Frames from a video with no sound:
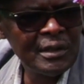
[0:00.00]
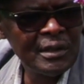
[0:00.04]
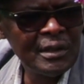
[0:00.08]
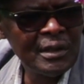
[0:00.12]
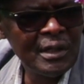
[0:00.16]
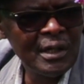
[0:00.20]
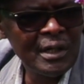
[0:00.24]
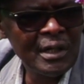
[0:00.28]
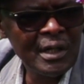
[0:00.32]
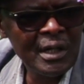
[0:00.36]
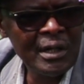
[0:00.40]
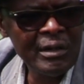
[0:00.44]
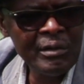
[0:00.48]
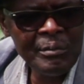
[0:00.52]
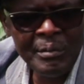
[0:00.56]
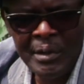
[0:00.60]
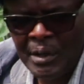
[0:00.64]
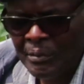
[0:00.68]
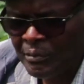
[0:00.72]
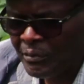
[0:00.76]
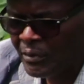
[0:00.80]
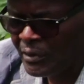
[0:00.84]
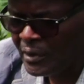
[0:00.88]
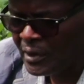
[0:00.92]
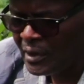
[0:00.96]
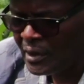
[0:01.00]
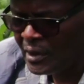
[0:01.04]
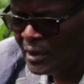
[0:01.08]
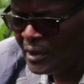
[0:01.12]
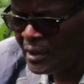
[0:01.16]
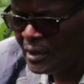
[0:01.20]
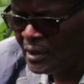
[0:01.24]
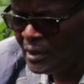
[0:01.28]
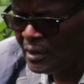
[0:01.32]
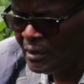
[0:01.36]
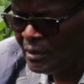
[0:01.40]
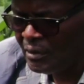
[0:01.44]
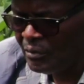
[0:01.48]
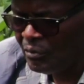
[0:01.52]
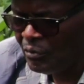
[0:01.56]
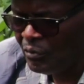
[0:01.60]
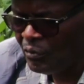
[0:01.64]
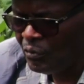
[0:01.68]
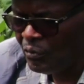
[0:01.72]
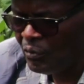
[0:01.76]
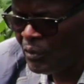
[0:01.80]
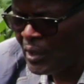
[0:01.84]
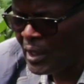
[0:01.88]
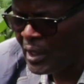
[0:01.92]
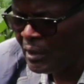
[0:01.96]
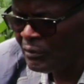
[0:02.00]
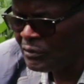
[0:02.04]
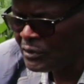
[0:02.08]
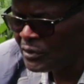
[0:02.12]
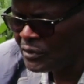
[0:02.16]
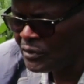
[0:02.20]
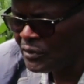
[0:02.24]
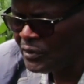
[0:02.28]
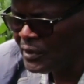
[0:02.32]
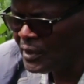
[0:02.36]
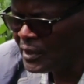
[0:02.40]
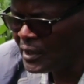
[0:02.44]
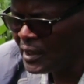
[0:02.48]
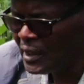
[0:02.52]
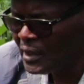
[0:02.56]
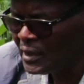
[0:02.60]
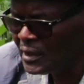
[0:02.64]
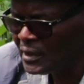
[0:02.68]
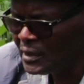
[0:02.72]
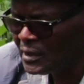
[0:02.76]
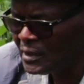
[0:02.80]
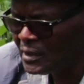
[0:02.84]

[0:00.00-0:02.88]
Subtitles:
I remember while I was doing that,